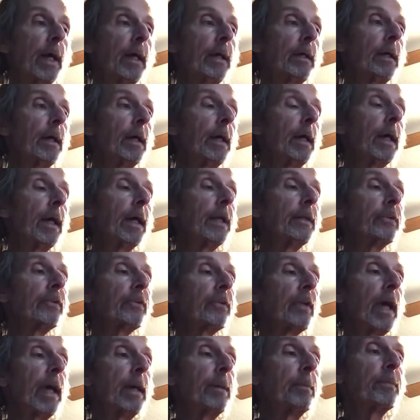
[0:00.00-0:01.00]
Okay?
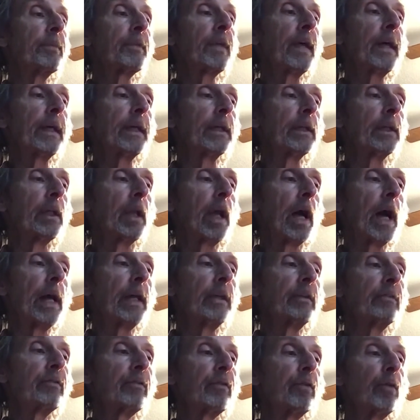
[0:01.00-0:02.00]
And same thing
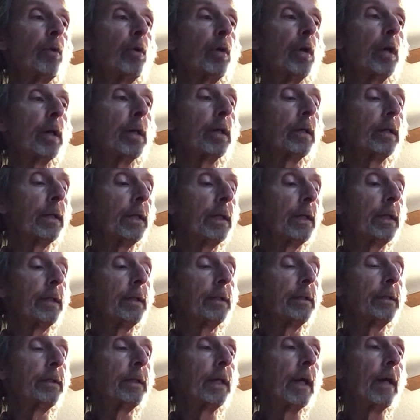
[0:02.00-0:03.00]
in line 4.
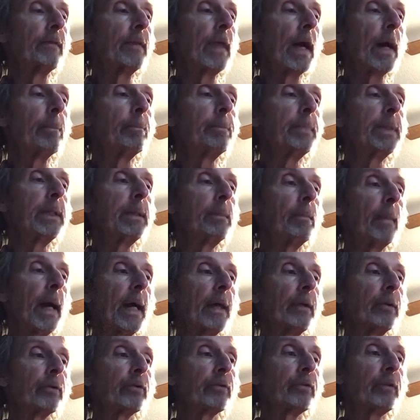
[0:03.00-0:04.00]
You have that
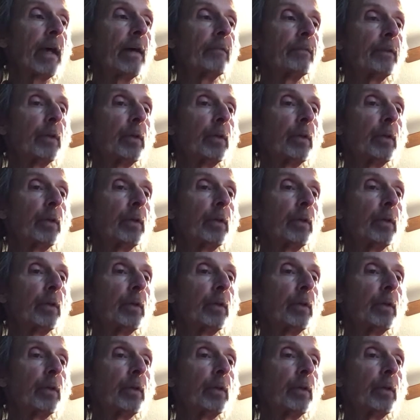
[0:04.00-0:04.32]
B minor